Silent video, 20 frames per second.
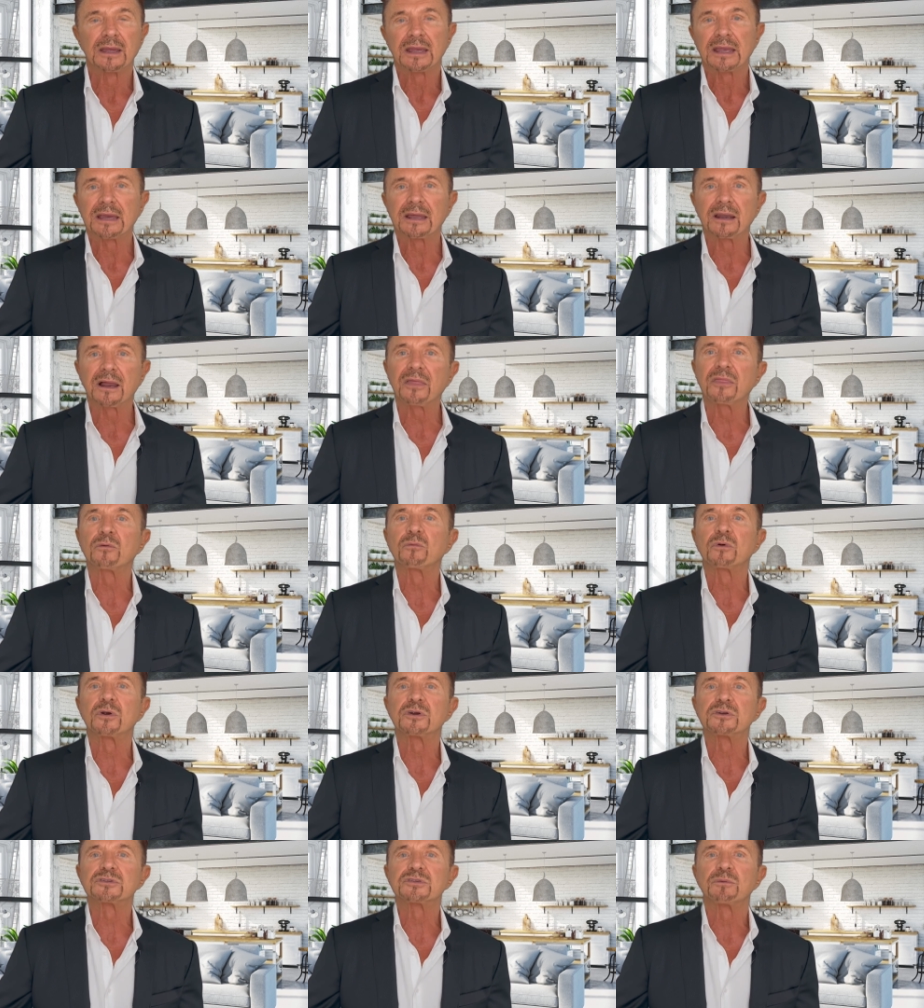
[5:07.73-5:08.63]
In other
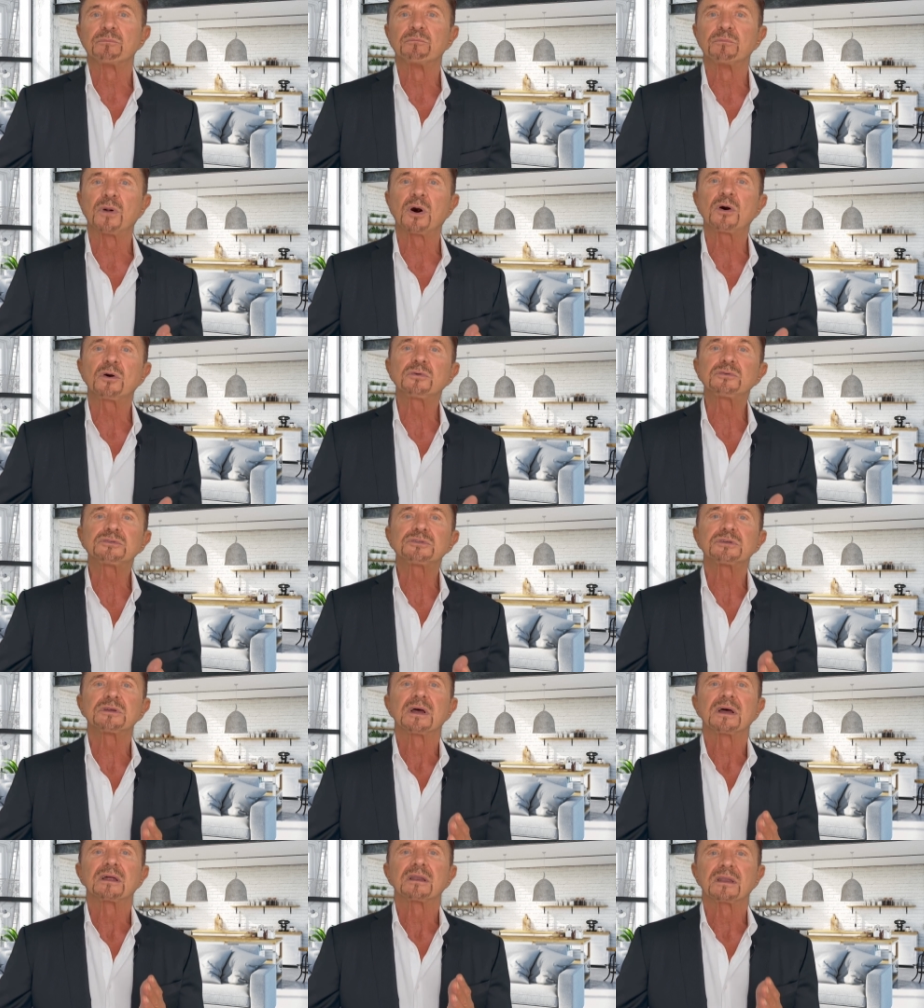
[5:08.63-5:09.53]
words, most
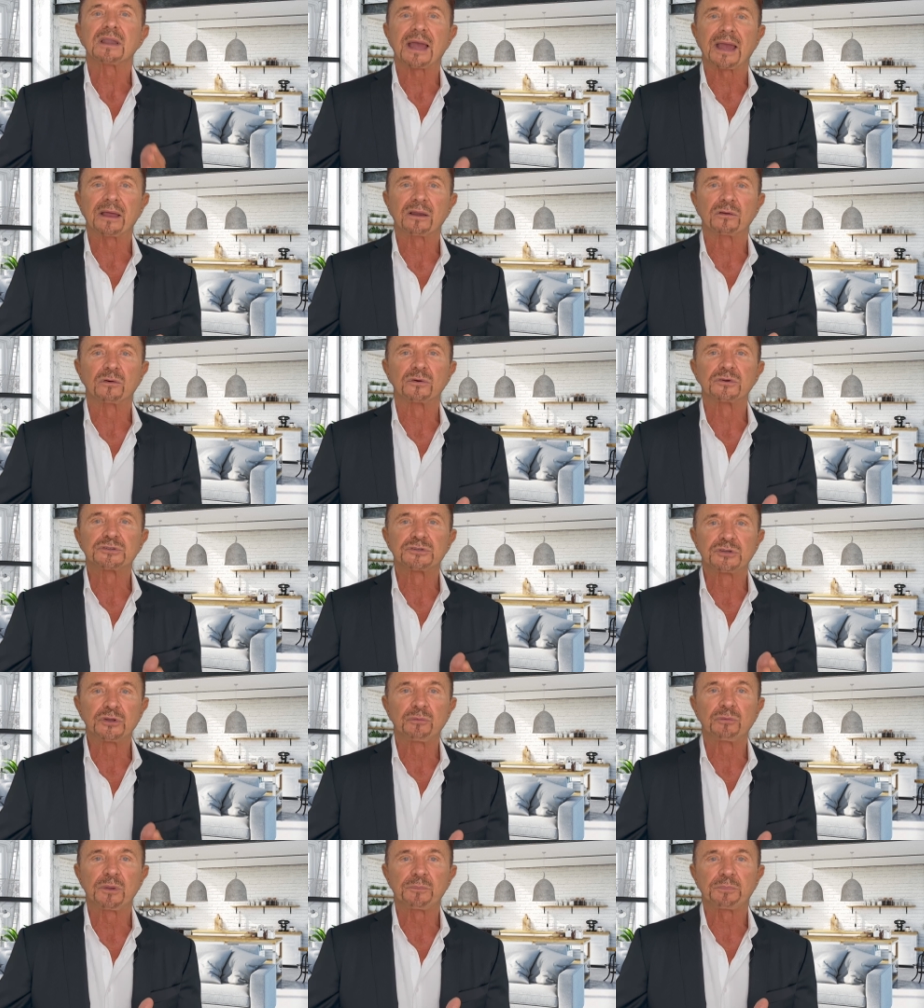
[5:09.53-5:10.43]
landlords
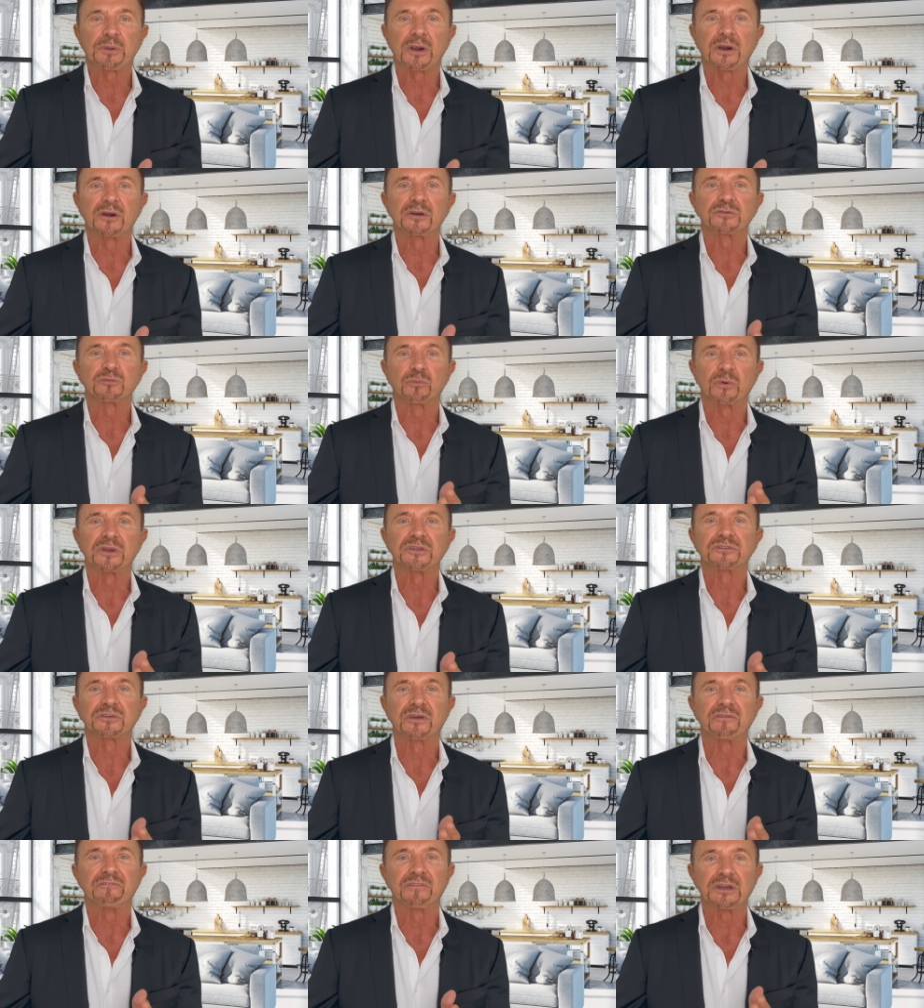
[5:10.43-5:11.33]
do repairs when it's
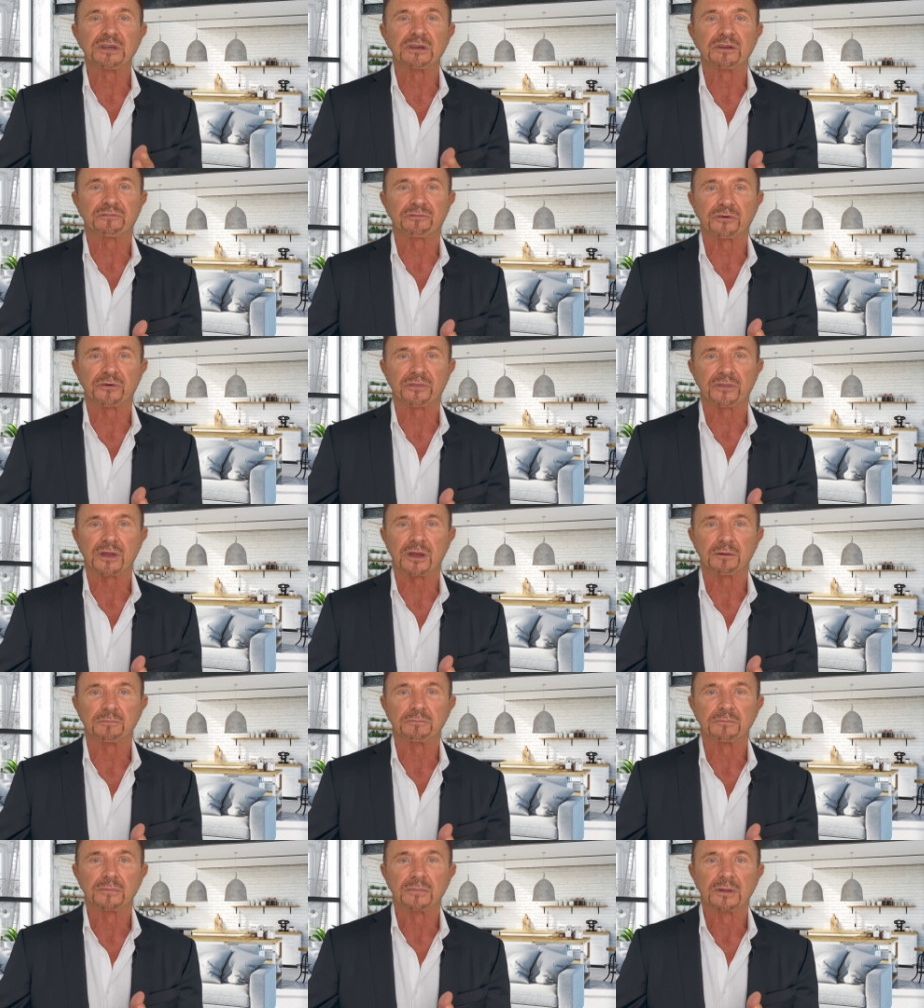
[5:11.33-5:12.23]
convenient for
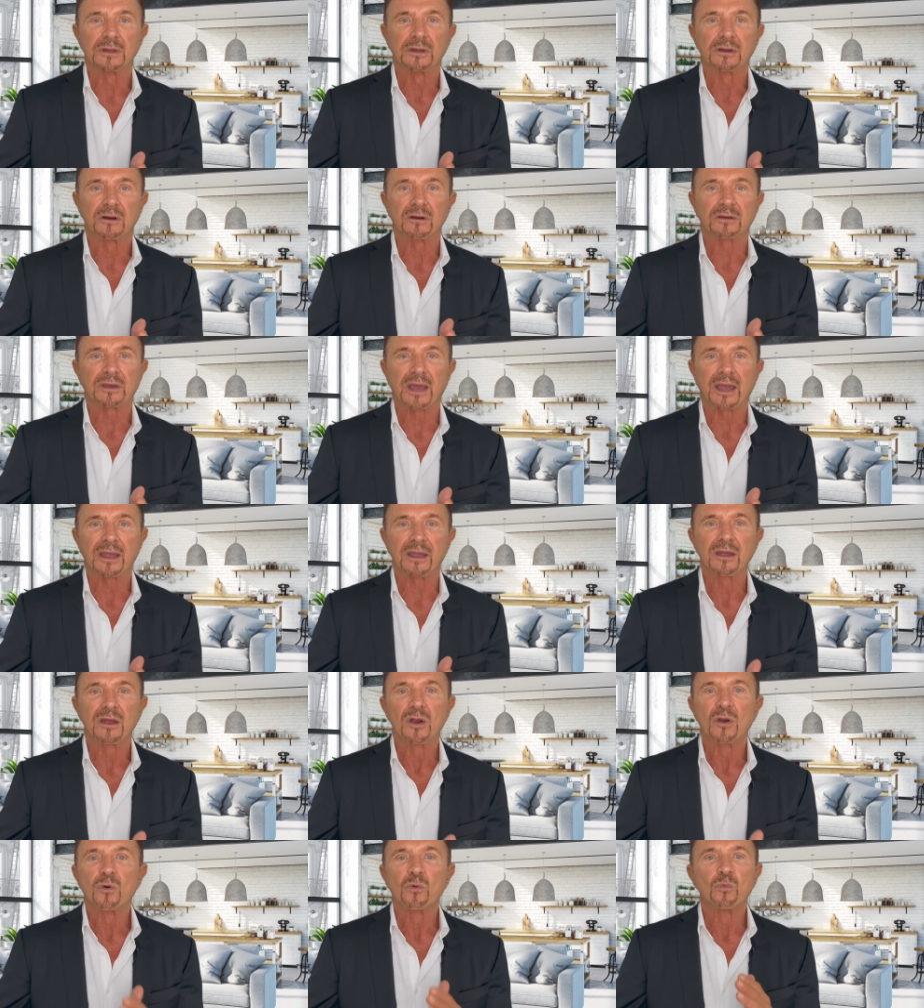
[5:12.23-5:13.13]
them.
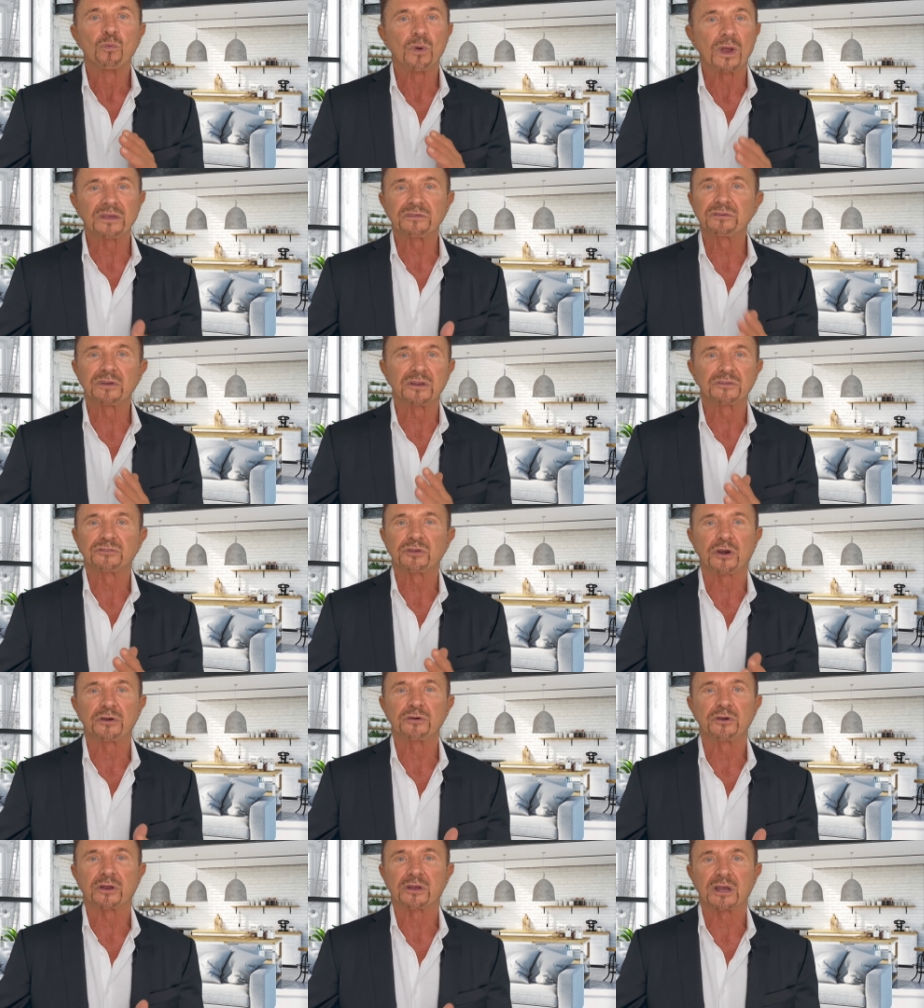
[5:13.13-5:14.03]
Okay? Residents
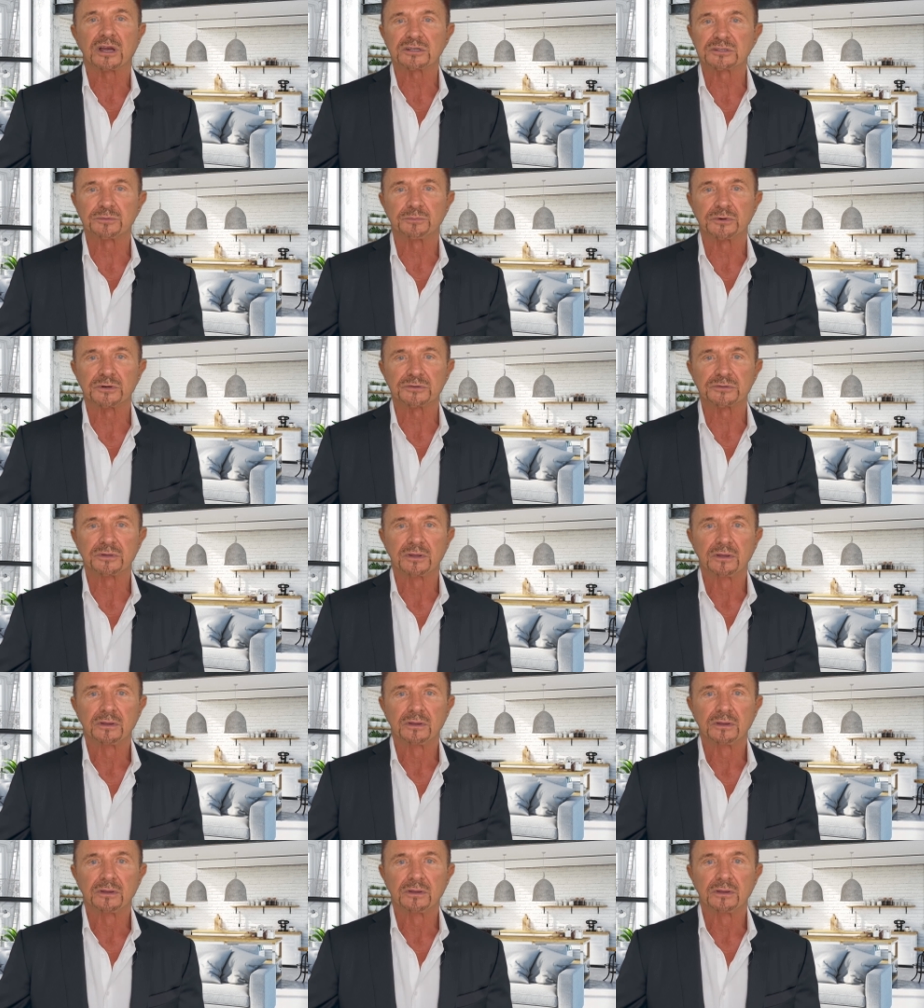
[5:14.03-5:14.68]
are your customers.